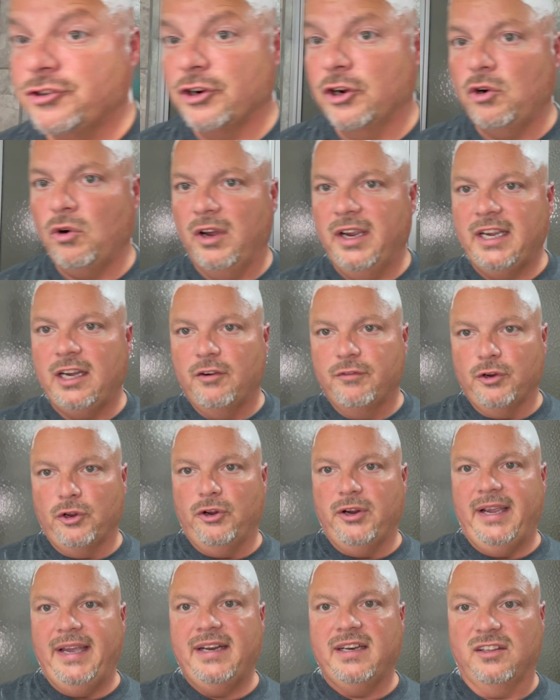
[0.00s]
you're going over your
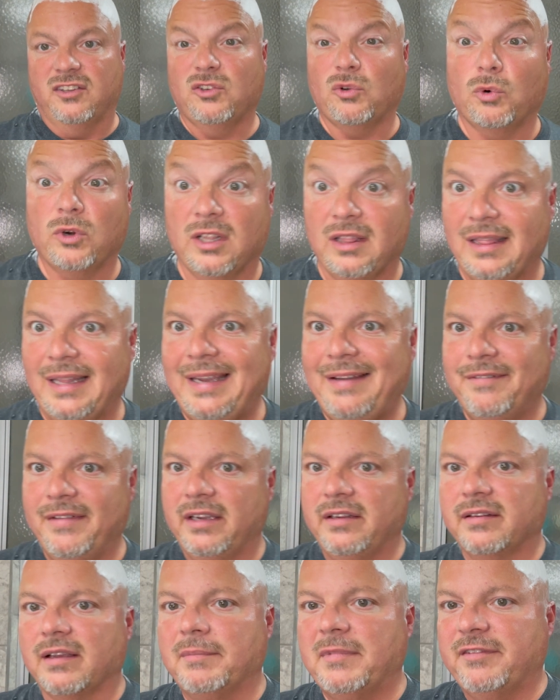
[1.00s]
head, it's sort of
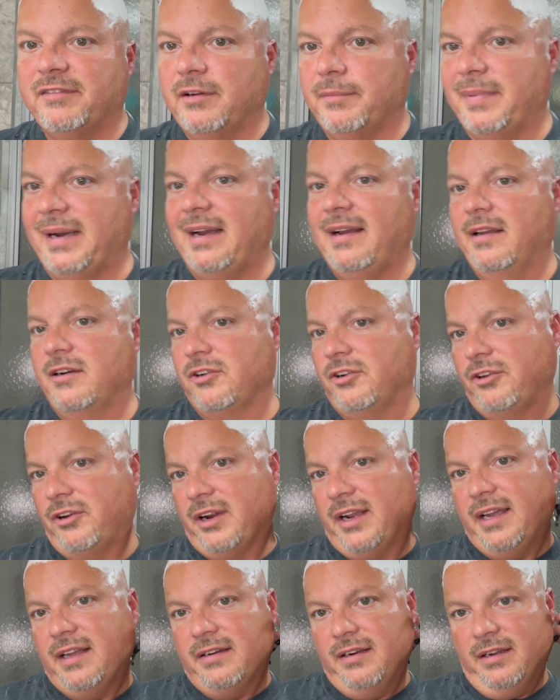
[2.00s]
leaving some of it behind on your
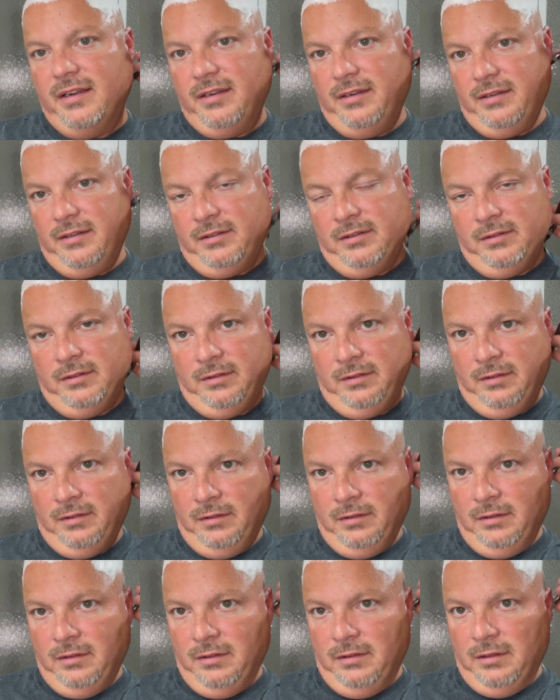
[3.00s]
head.
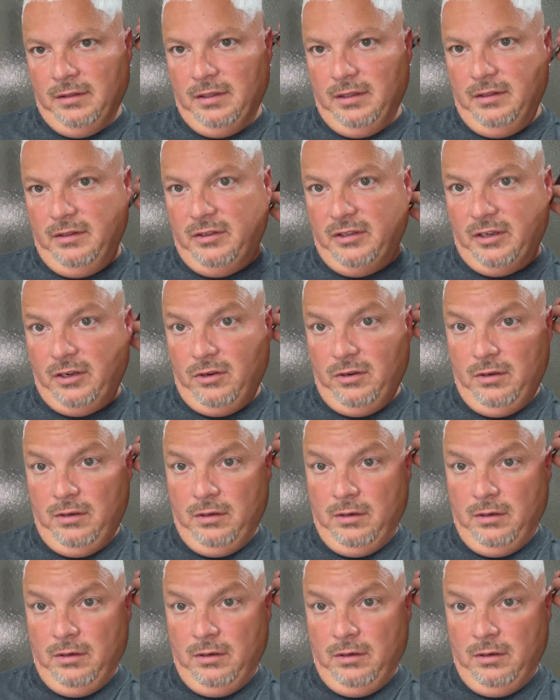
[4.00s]
And so